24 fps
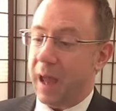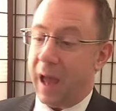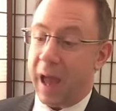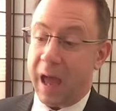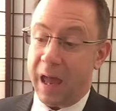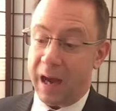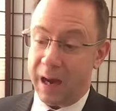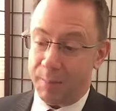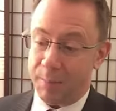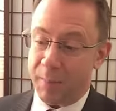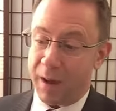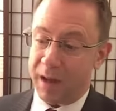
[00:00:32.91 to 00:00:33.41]

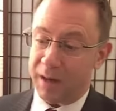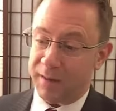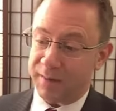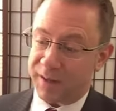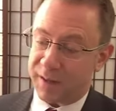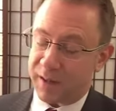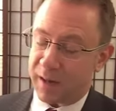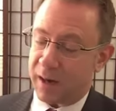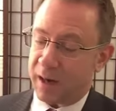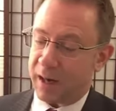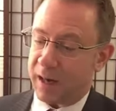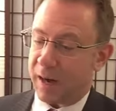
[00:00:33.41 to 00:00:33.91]
And it might have
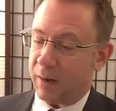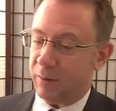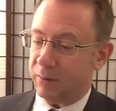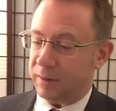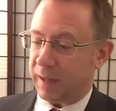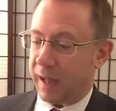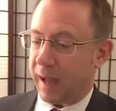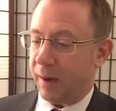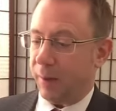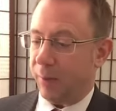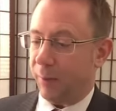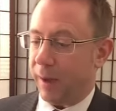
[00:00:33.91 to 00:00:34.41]
started out
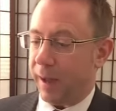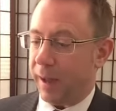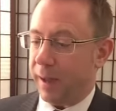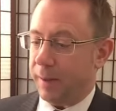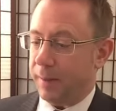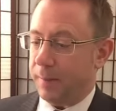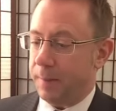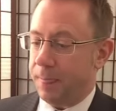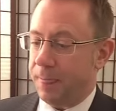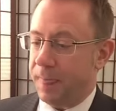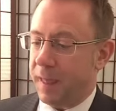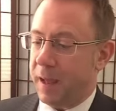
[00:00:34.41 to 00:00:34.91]
that way.